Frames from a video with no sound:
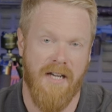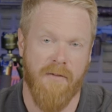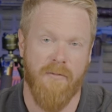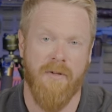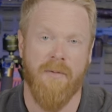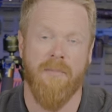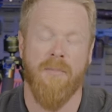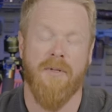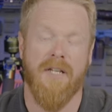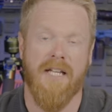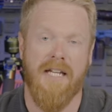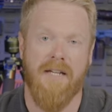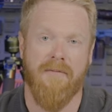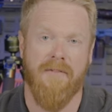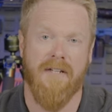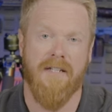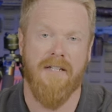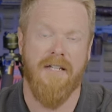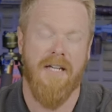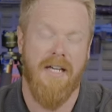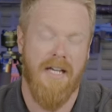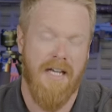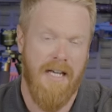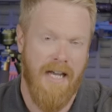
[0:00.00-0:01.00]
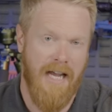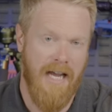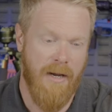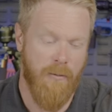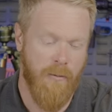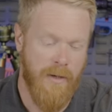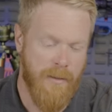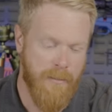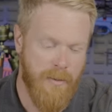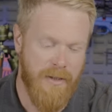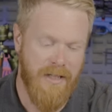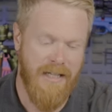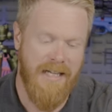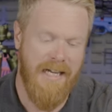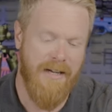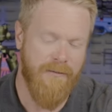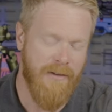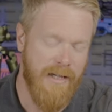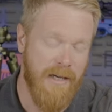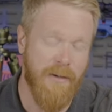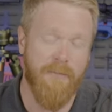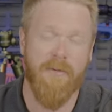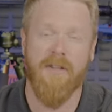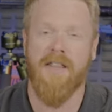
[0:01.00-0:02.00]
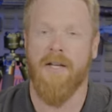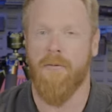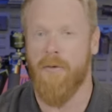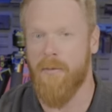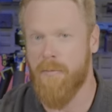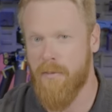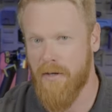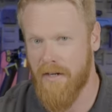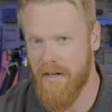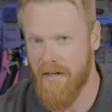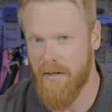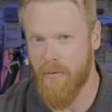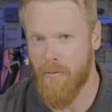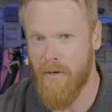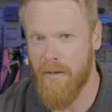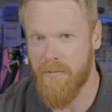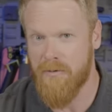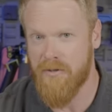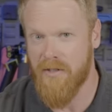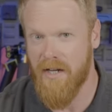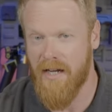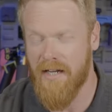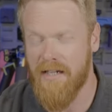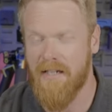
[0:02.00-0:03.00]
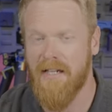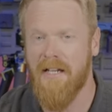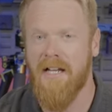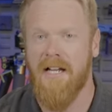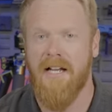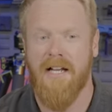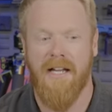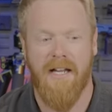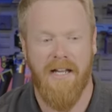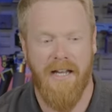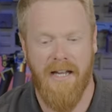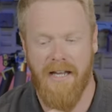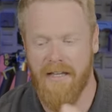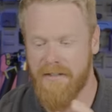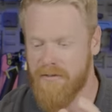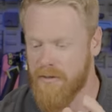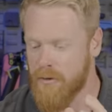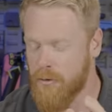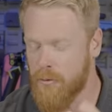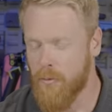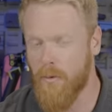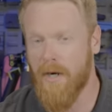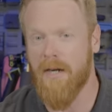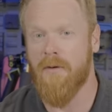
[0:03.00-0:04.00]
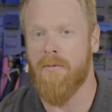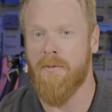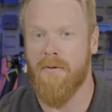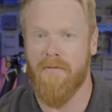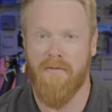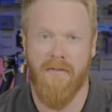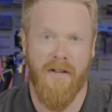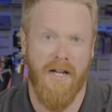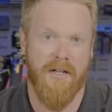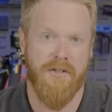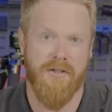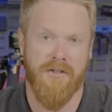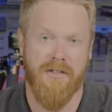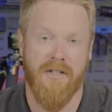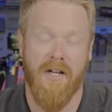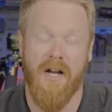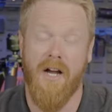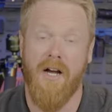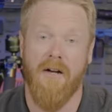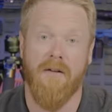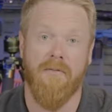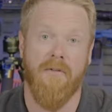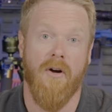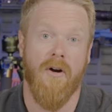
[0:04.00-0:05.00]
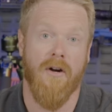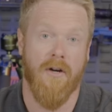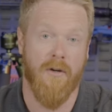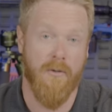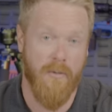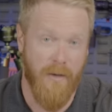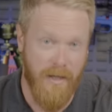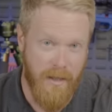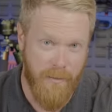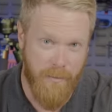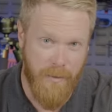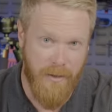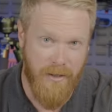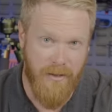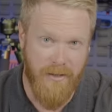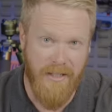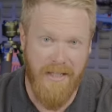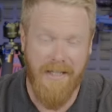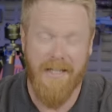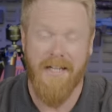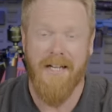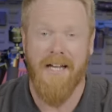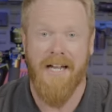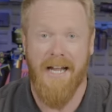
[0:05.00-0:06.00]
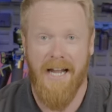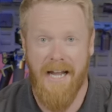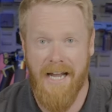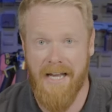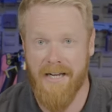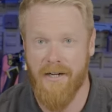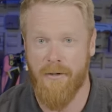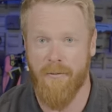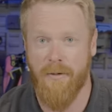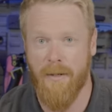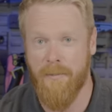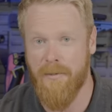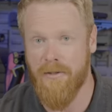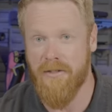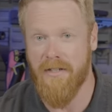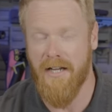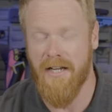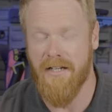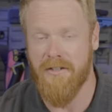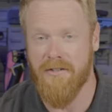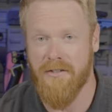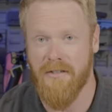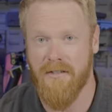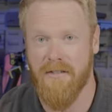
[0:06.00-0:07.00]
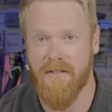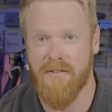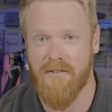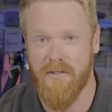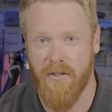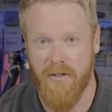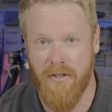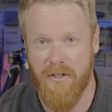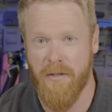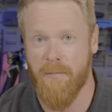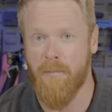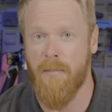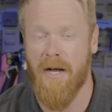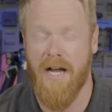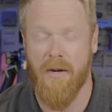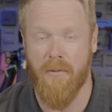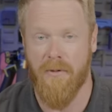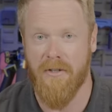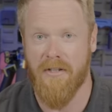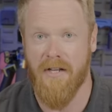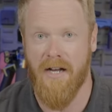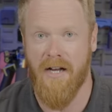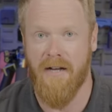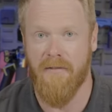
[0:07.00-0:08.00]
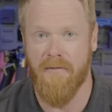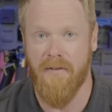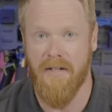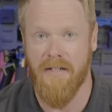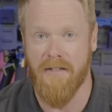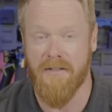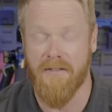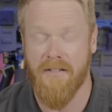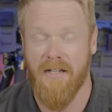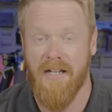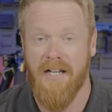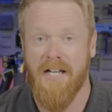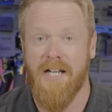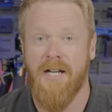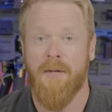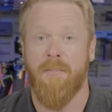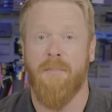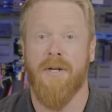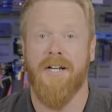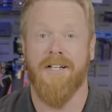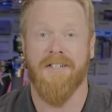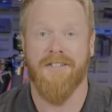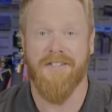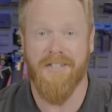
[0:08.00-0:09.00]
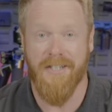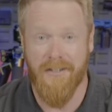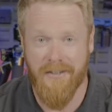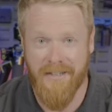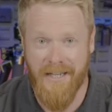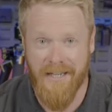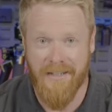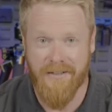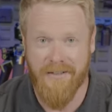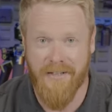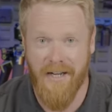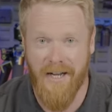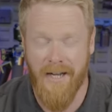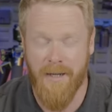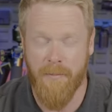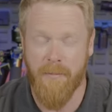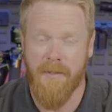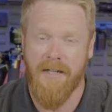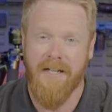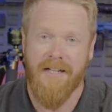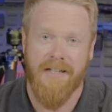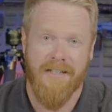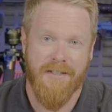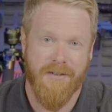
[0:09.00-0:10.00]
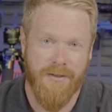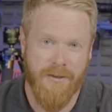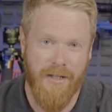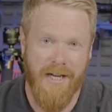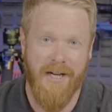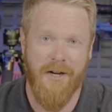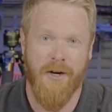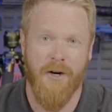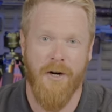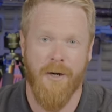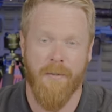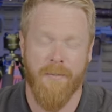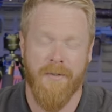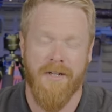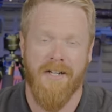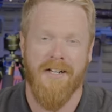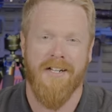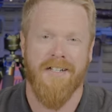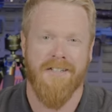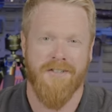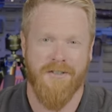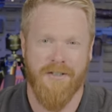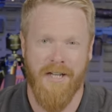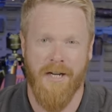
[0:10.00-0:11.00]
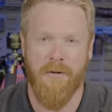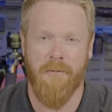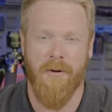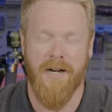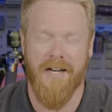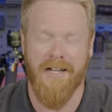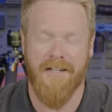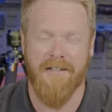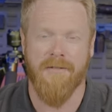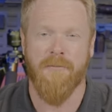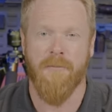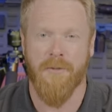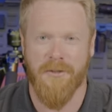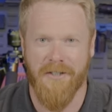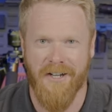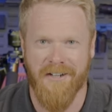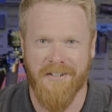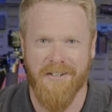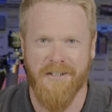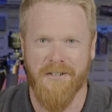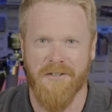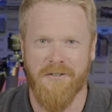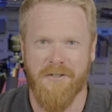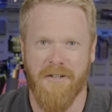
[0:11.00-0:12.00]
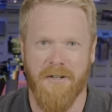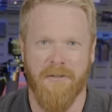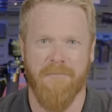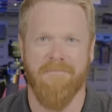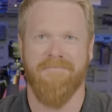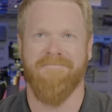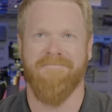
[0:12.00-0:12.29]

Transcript: and we believe in. And we believe that everything we put on our website is a direct reflection of our credibility and our reputation so you can buy with confidence. But until next time, stay armed, stay ready. We'll talk to you soon.